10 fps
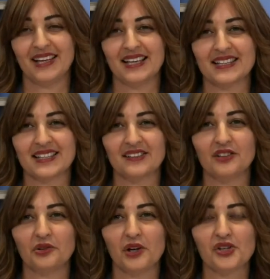It's
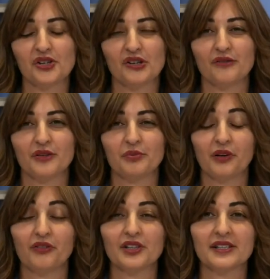continuation of the
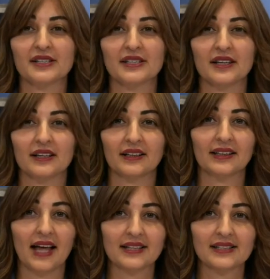previous
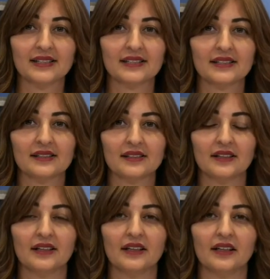classes
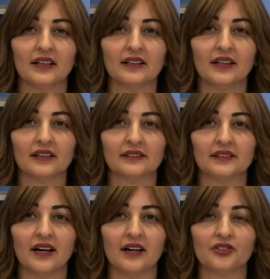that
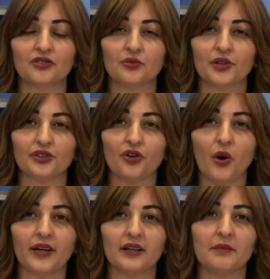we're
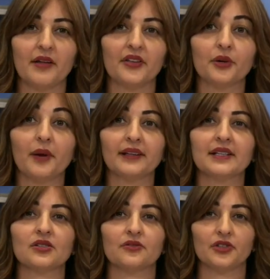talking about the
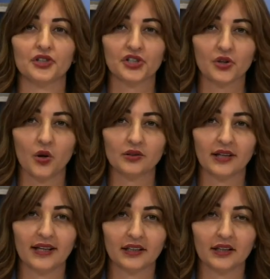greatness of our soul
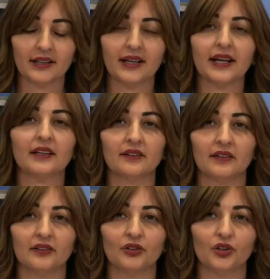and
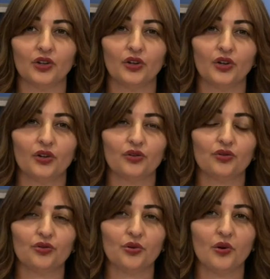connecting
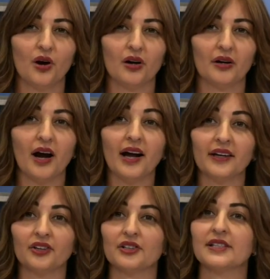to our
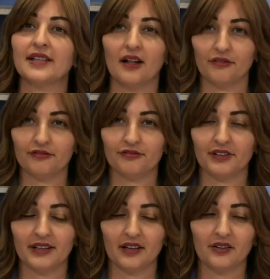higher self
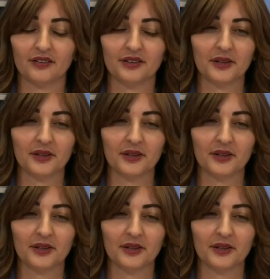and our